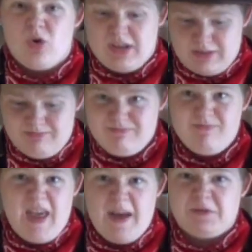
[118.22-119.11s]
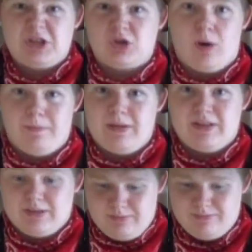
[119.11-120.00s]
and f-stop
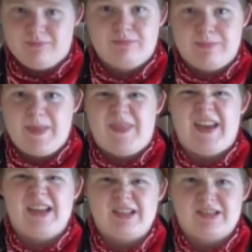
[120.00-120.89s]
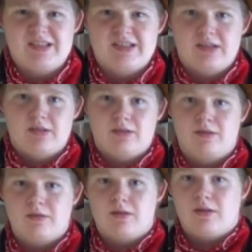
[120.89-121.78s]
and things.
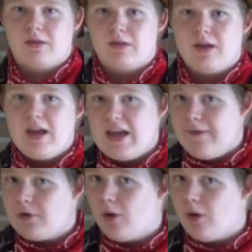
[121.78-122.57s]
If you